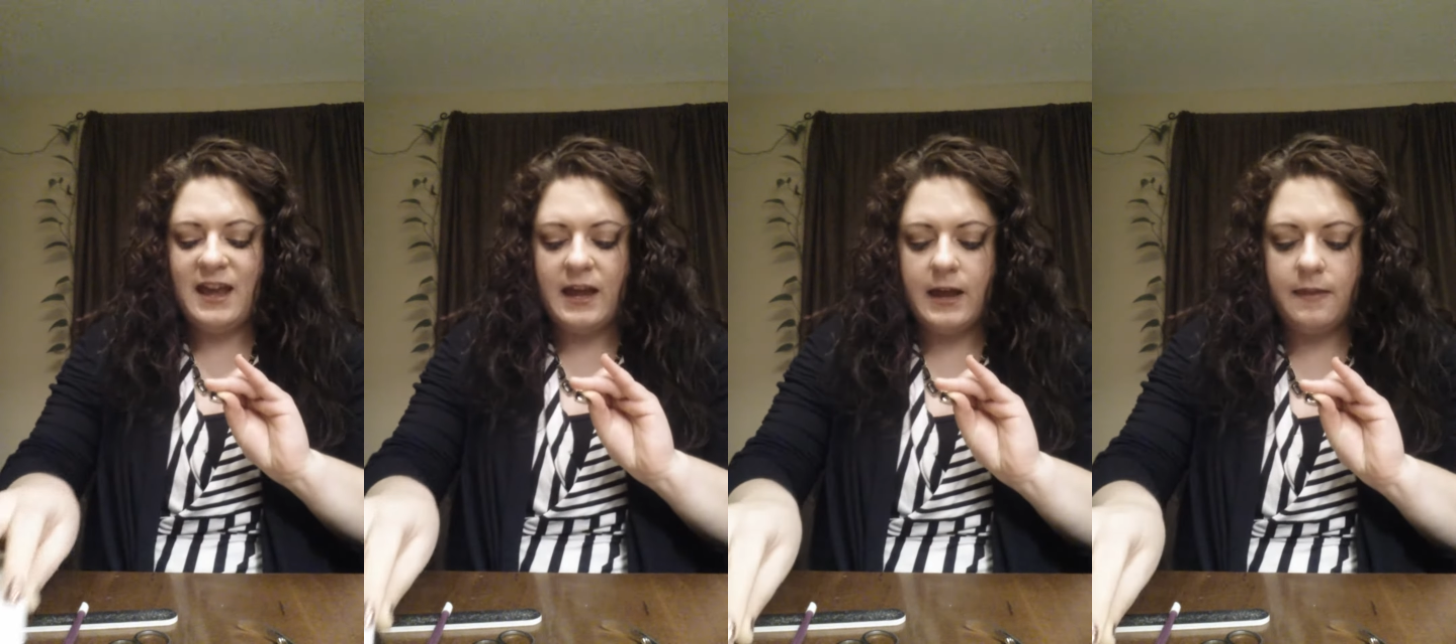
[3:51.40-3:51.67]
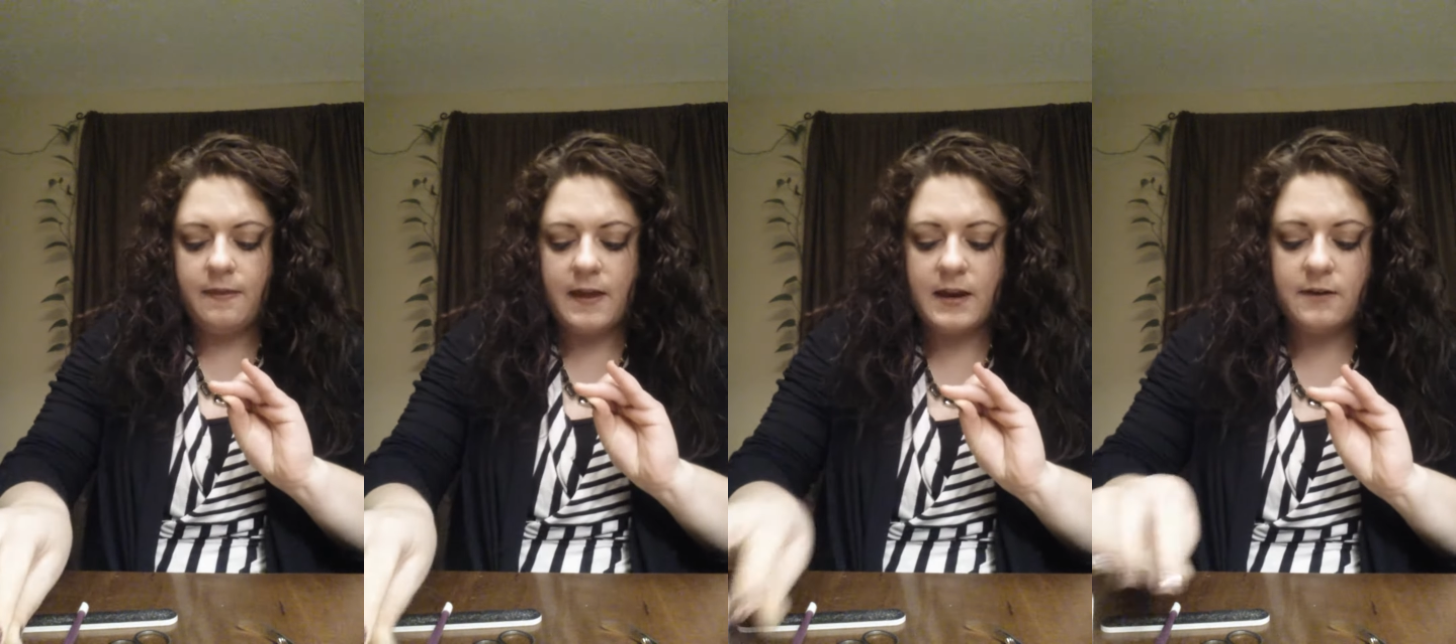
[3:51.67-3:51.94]

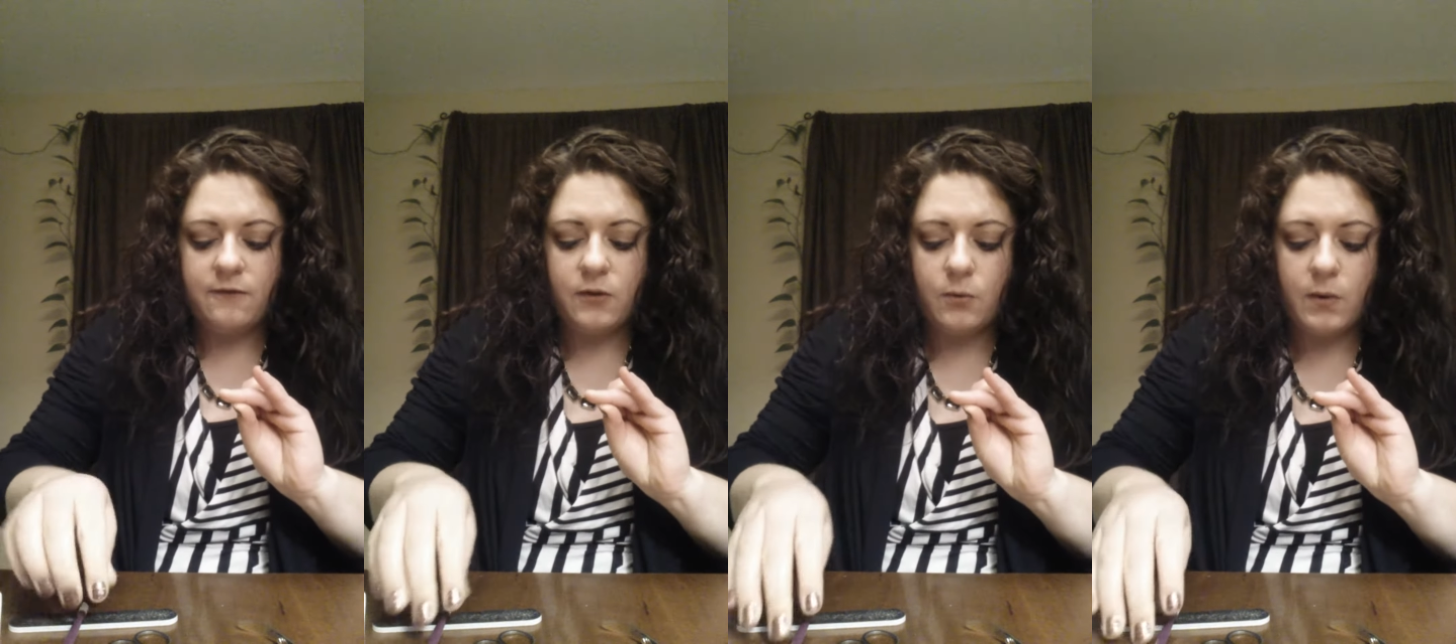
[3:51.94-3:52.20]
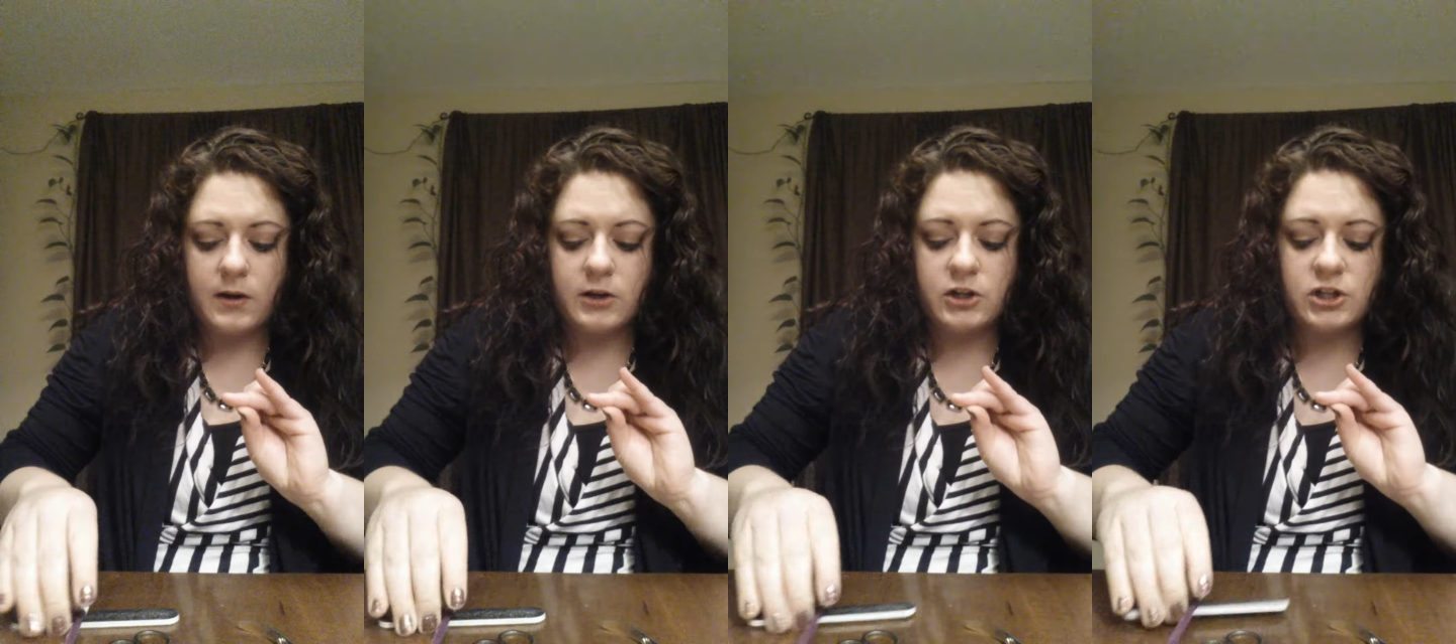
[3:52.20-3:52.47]
And then if you
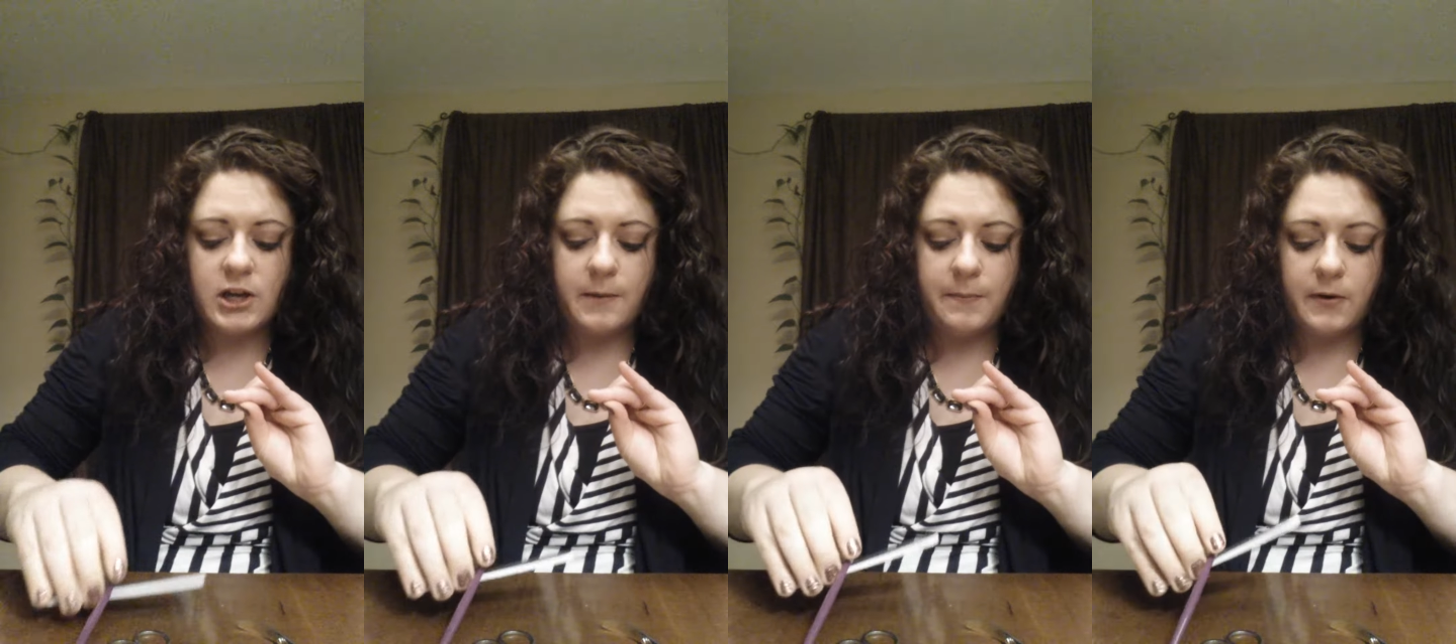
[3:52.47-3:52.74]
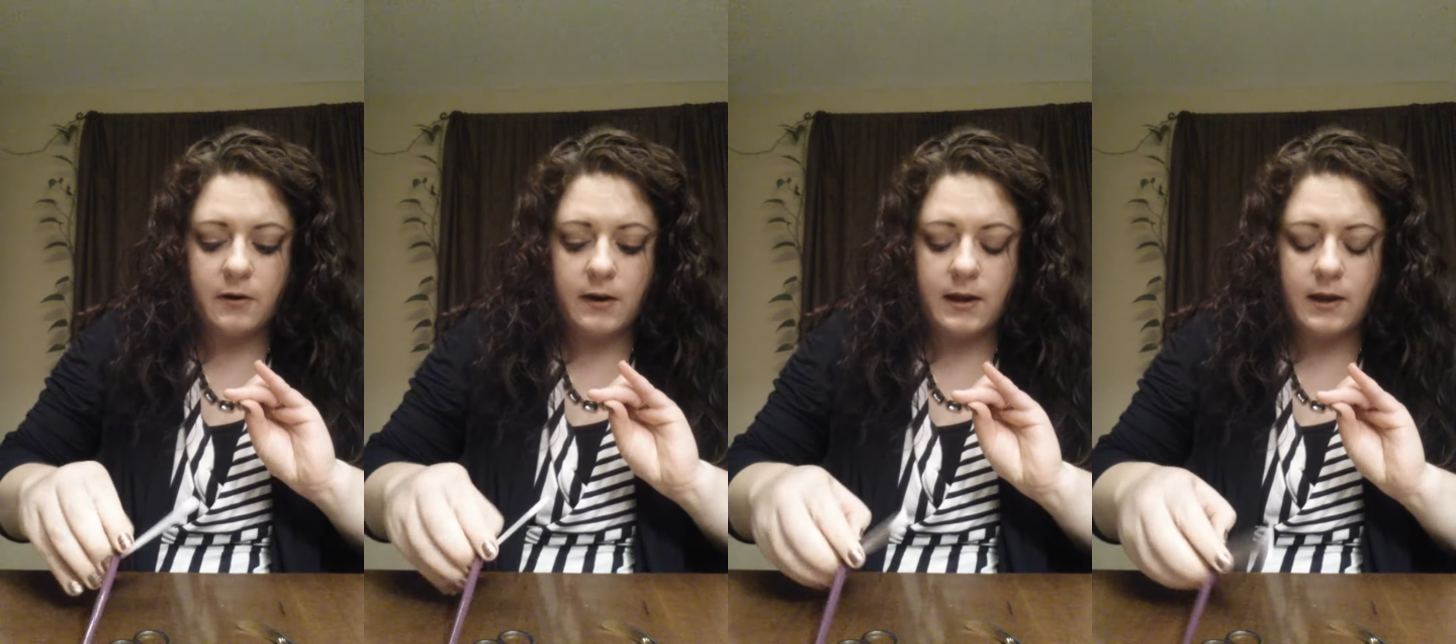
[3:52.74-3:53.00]
want to shape
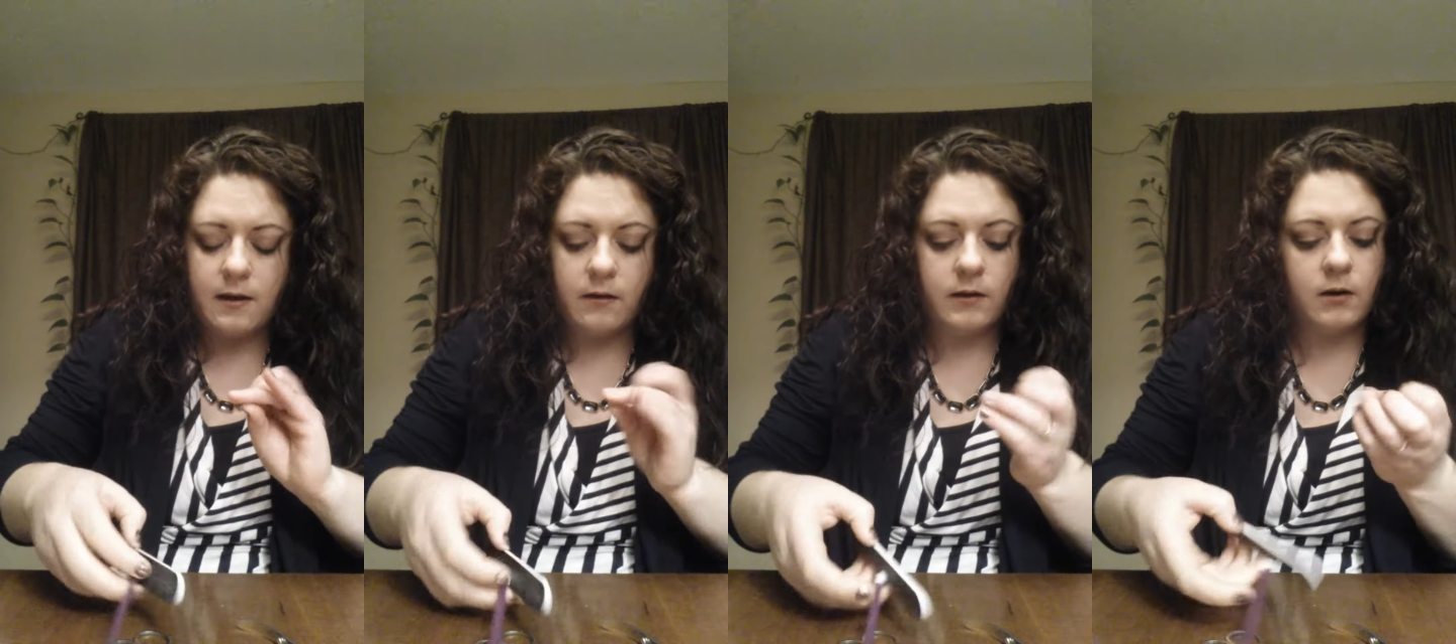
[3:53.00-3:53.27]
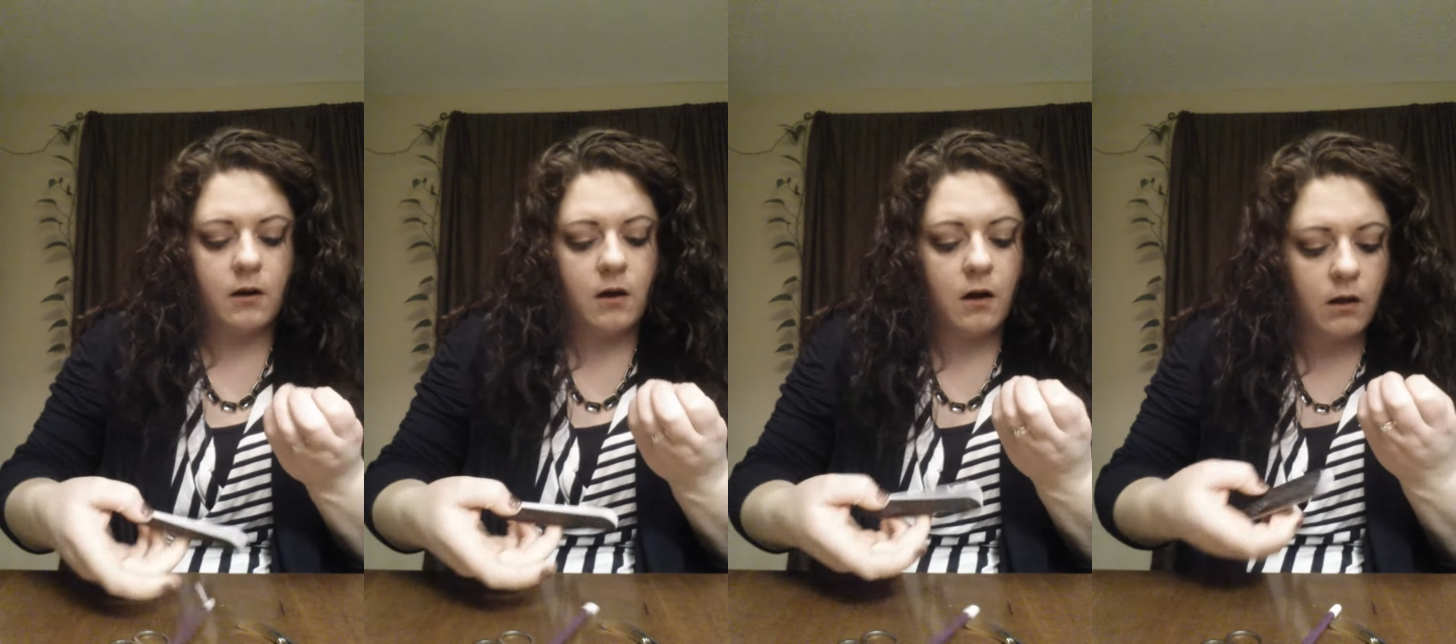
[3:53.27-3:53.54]
your nail at
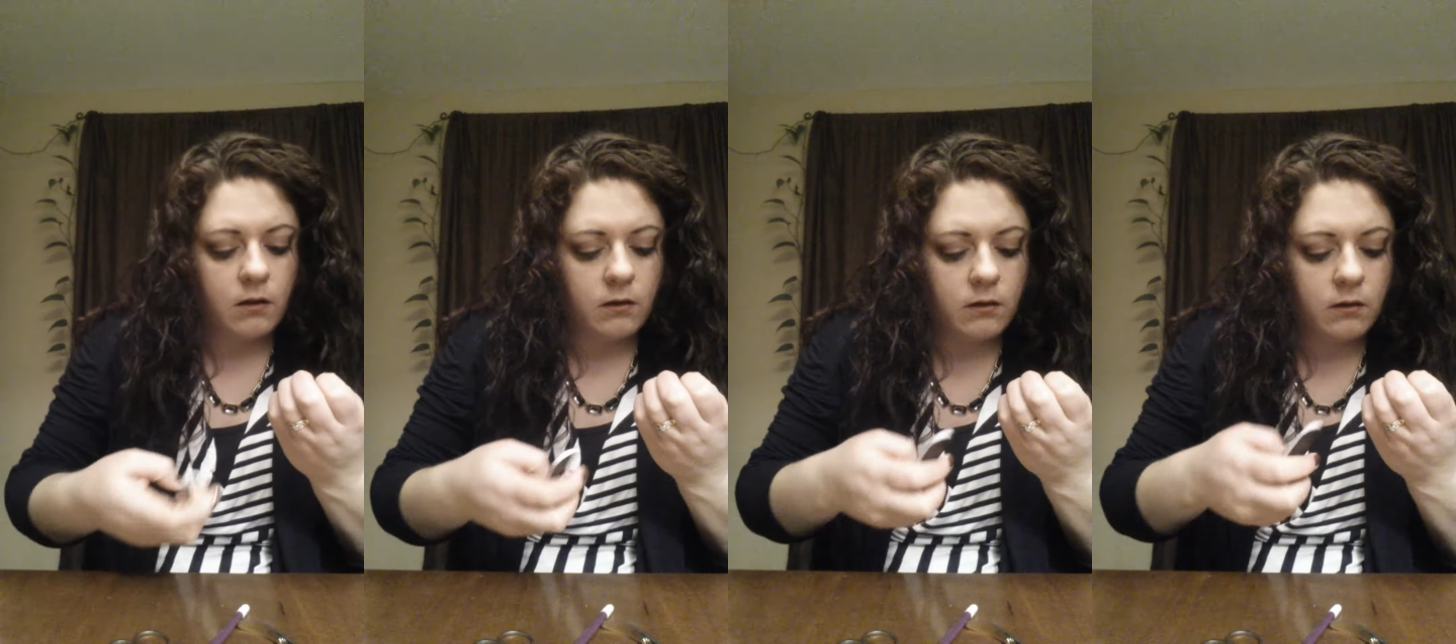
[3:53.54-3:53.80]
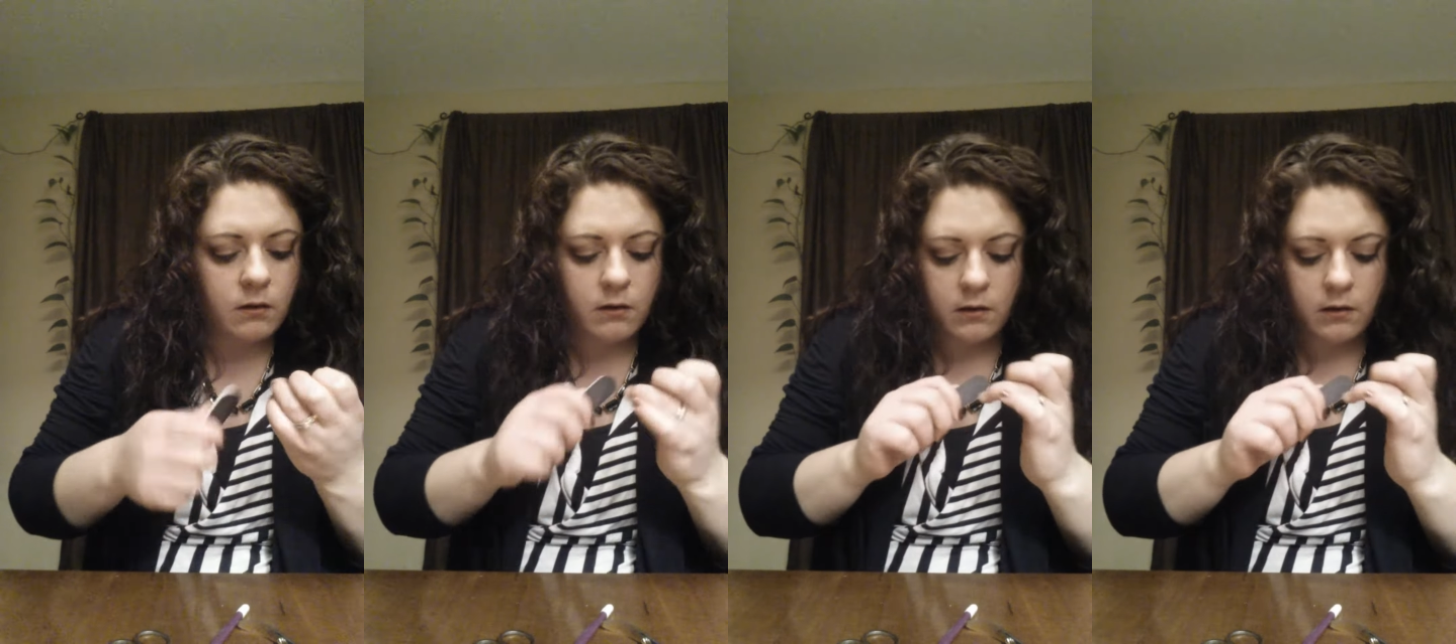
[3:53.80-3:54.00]
all,